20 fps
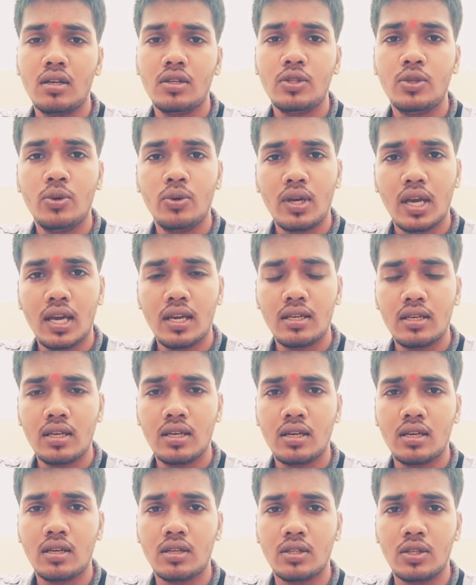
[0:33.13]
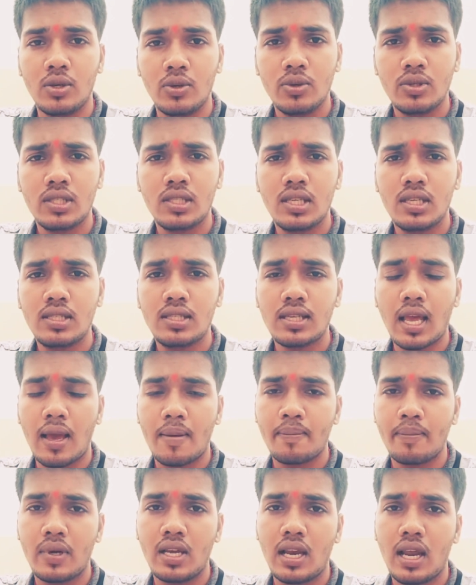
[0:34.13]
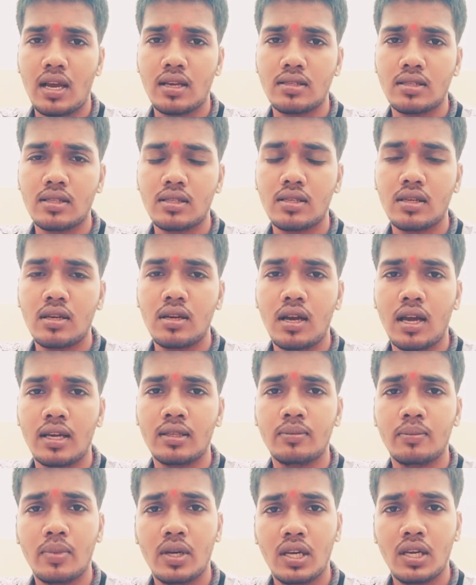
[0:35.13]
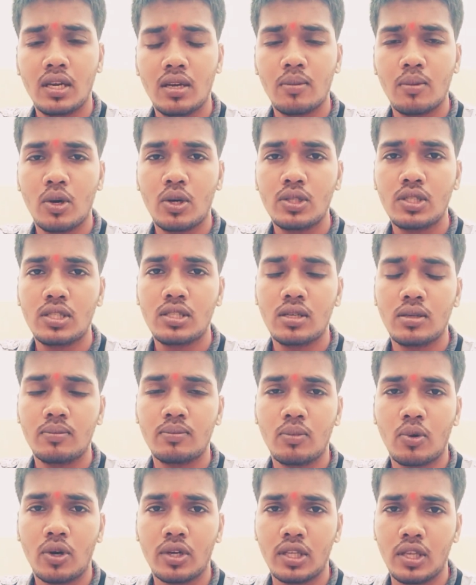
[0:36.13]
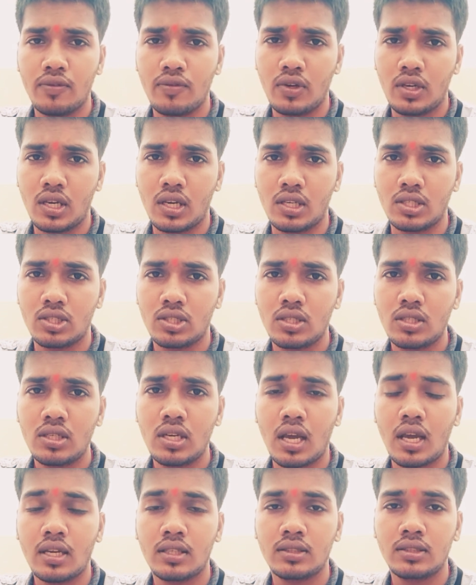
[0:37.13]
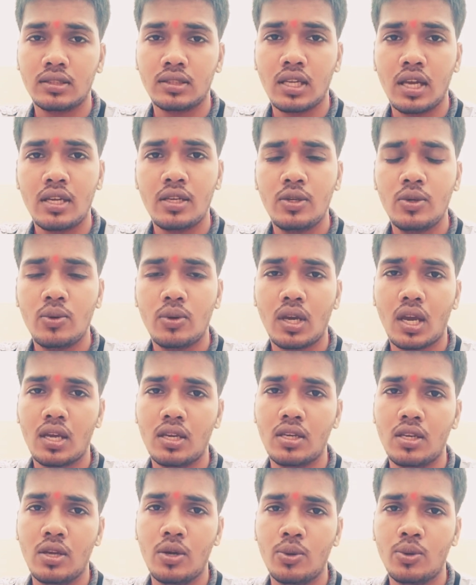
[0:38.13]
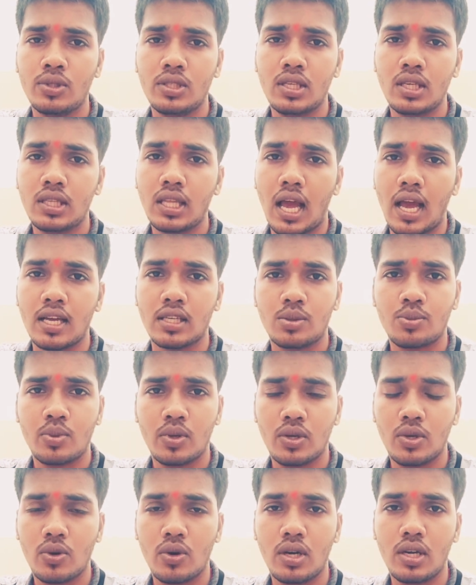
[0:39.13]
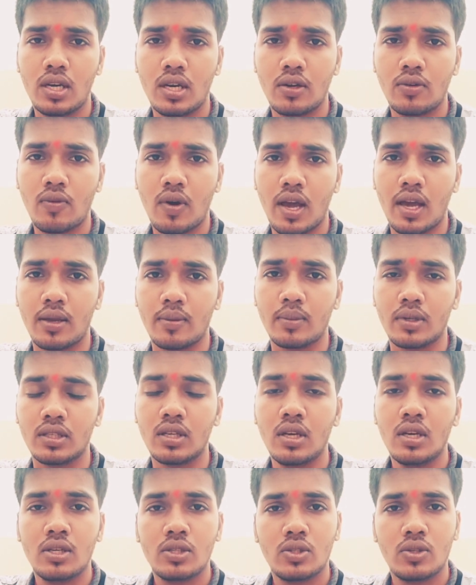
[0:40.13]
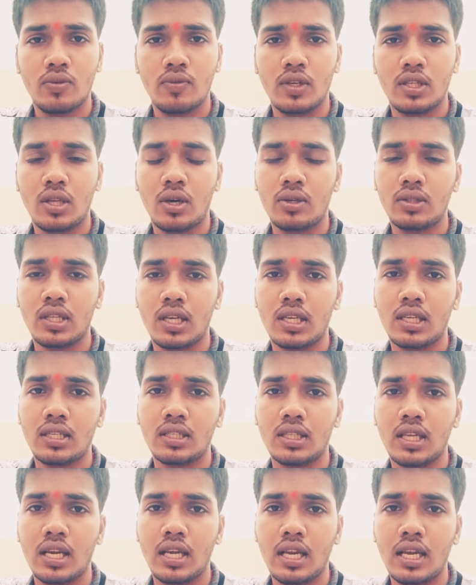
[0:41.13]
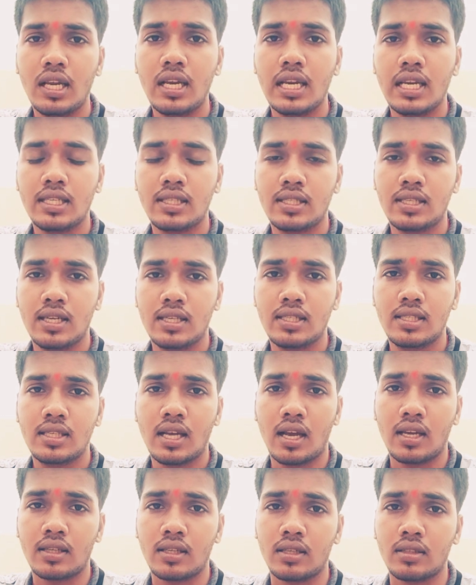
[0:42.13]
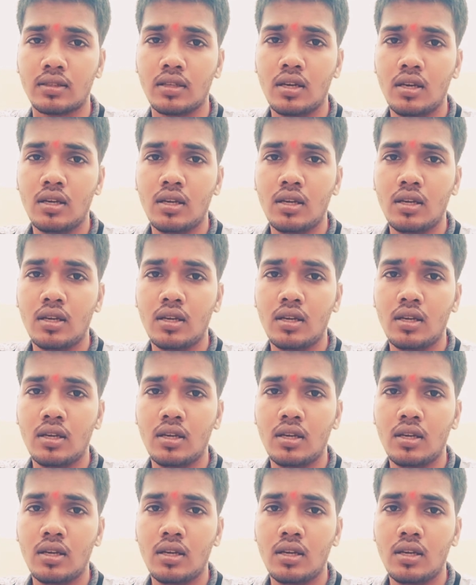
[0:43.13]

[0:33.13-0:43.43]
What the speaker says: You can use this sample answer and bring about some modification, and then you can use it as per your requirement. So without any delay, let's get started.